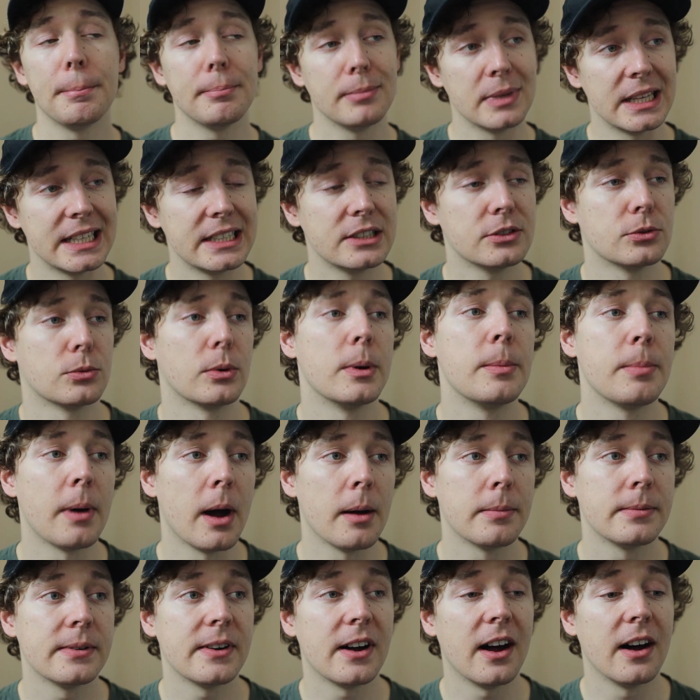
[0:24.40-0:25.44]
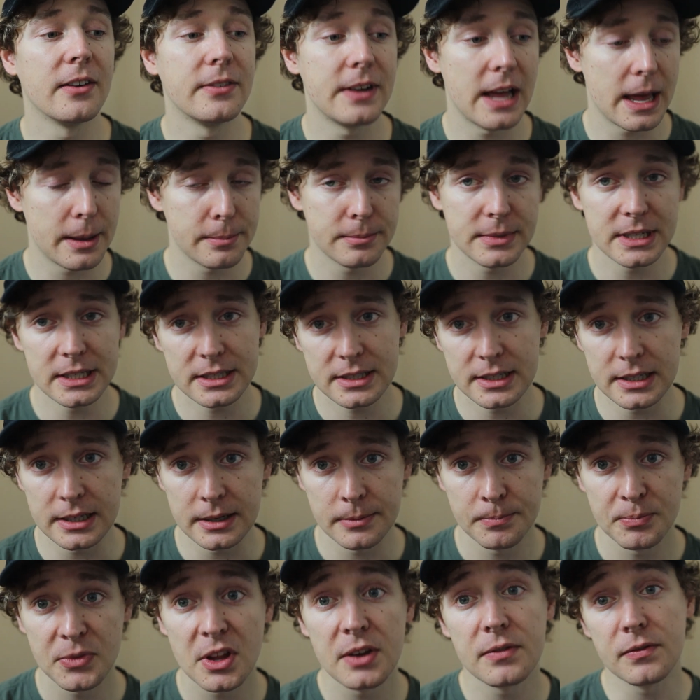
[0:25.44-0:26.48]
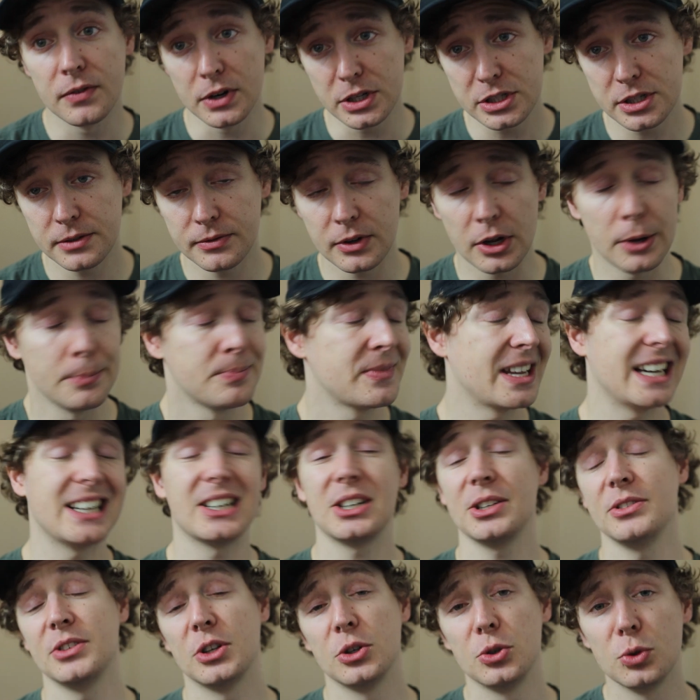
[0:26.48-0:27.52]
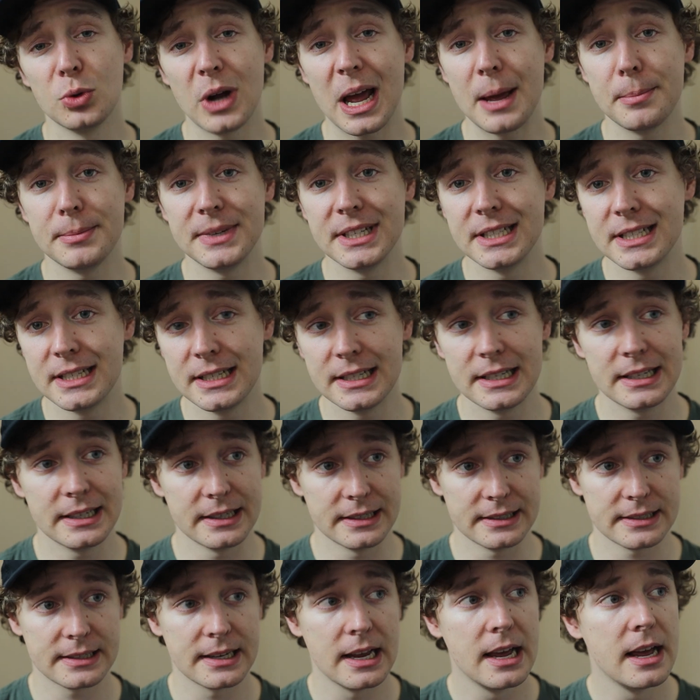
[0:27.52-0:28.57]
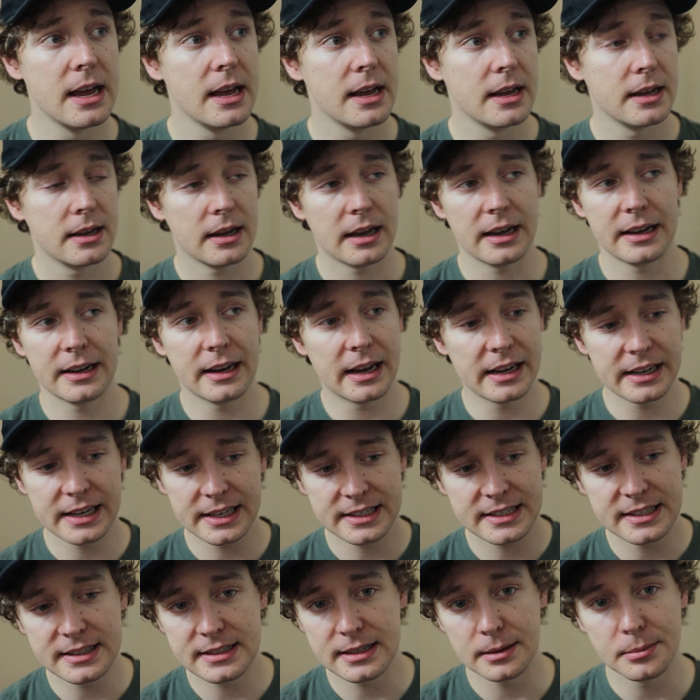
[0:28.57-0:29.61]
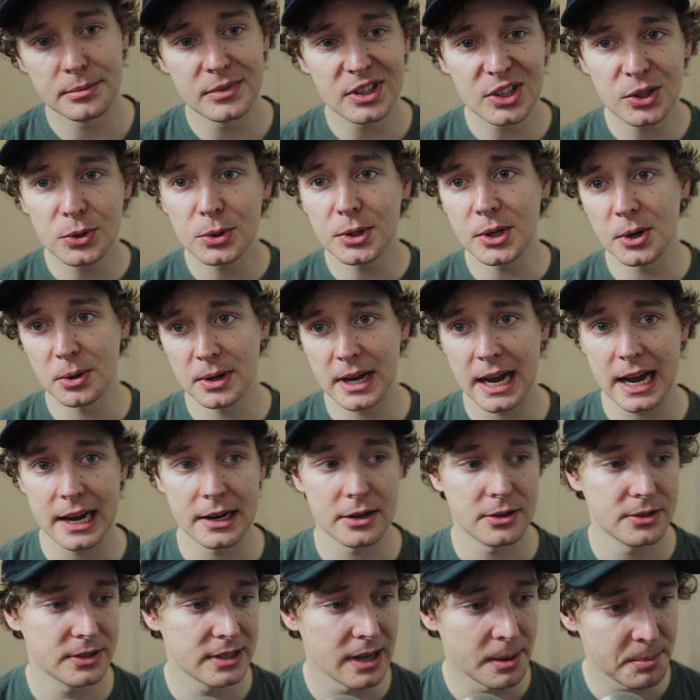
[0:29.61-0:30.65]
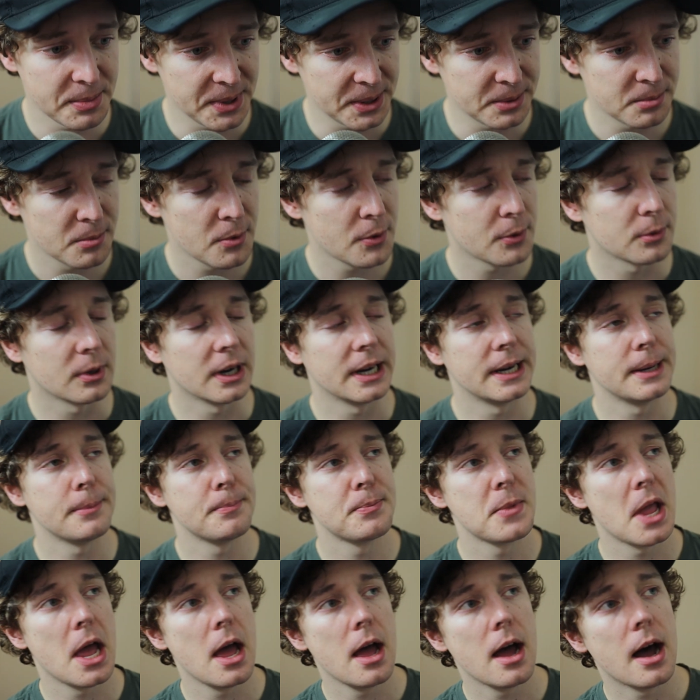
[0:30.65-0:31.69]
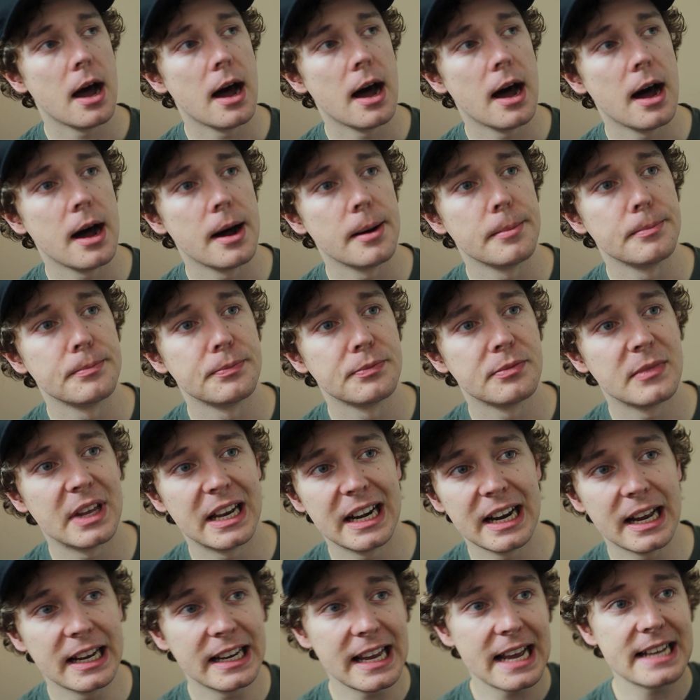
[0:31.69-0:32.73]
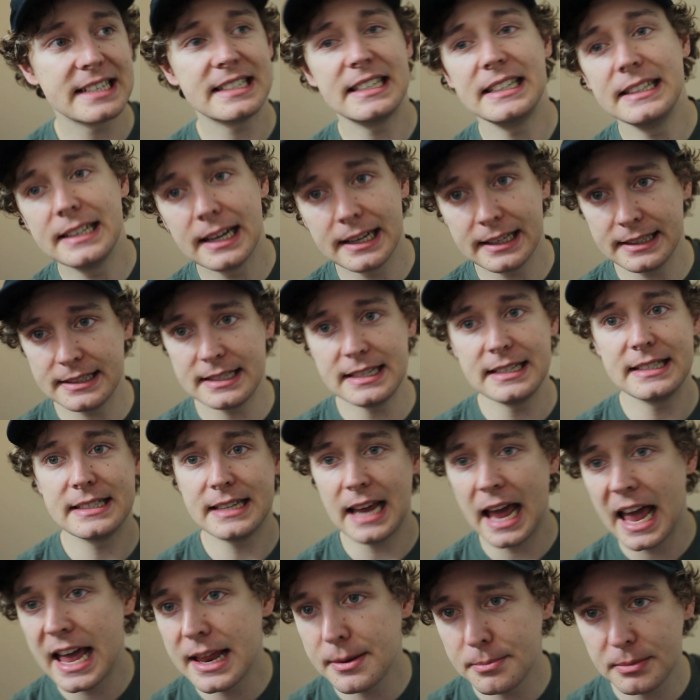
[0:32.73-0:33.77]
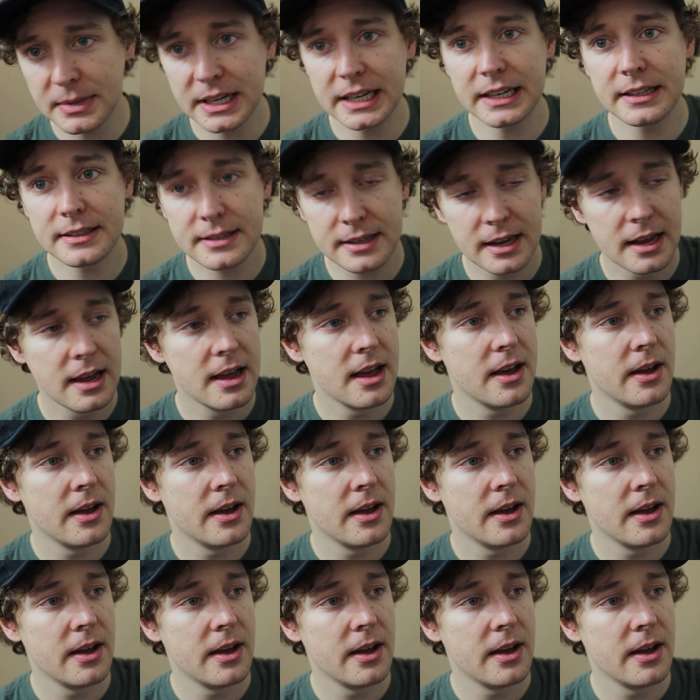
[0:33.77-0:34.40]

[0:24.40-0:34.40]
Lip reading: blatant ripoff of MBT. First of all, I don't even know who MBT is. I guess he's some Yu-Gi-Oh guy or something, right? And I guess he does these 10-minute